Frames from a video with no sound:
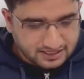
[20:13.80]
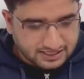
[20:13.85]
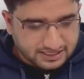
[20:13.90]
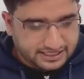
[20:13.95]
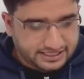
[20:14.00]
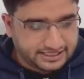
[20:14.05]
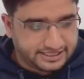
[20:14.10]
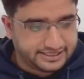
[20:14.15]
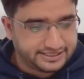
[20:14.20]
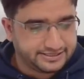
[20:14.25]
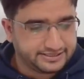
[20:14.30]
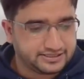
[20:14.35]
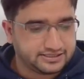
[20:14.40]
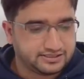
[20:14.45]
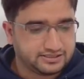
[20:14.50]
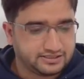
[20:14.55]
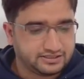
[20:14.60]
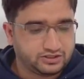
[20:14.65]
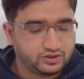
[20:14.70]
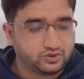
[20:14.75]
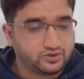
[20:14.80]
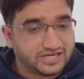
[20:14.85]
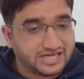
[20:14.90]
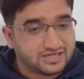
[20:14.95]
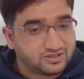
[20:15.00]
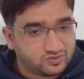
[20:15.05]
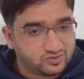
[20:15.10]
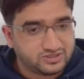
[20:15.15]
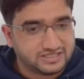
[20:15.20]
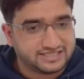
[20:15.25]
and you
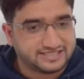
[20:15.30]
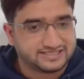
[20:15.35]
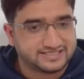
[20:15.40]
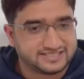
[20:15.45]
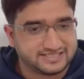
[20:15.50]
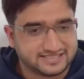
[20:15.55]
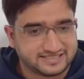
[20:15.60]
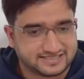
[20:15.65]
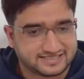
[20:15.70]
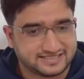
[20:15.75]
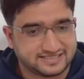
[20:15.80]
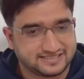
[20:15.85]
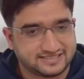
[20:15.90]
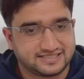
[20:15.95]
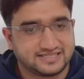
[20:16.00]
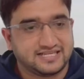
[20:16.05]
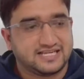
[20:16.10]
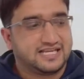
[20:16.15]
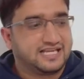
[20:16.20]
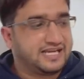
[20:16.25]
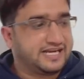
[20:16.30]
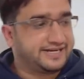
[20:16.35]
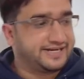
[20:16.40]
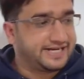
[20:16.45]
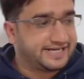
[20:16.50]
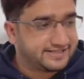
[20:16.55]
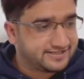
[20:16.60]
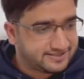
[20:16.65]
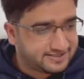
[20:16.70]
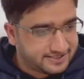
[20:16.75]
calculate the distance, and
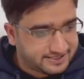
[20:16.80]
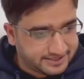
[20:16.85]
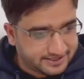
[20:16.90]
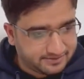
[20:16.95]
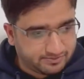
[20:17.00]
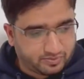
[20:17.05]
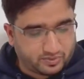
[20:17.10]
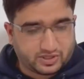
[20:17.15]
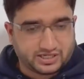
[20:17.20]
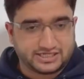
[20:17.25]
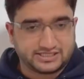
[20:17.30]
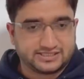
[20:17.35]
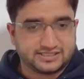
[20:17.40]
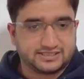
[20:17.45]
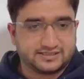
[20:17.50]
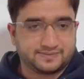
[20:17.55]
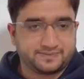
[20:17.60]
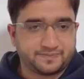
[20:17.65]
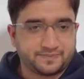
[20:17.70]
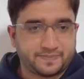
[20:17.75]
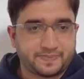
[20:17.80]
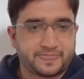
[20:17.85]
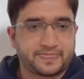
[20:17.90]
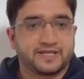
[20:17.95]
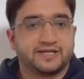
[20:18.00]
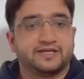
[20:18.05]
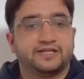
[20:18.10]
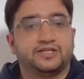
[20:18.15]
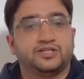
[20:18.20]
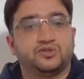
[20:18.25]
at a certain point,
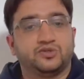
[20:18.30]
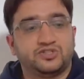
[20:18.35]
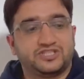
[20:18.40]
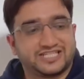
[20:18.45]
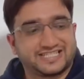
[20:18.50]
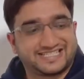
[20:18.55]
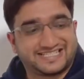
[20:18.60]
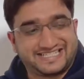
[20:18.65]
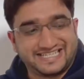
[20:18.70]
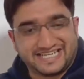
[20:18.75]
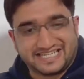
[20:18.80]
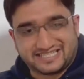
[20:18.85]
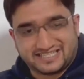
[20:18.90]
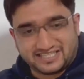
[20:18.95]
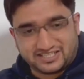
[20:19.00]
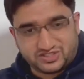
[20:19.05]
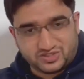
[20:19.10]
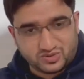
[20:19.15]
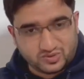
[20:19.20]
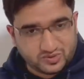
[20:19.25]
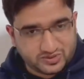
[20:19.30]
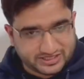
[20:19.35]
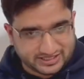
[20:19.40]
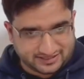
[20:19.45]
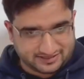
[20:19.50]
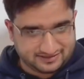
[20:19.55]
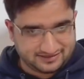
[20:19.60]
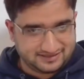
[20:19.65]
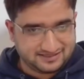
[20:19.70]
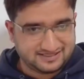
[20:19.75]
you just take the
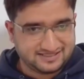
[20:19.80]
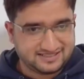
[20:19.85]
U-turn.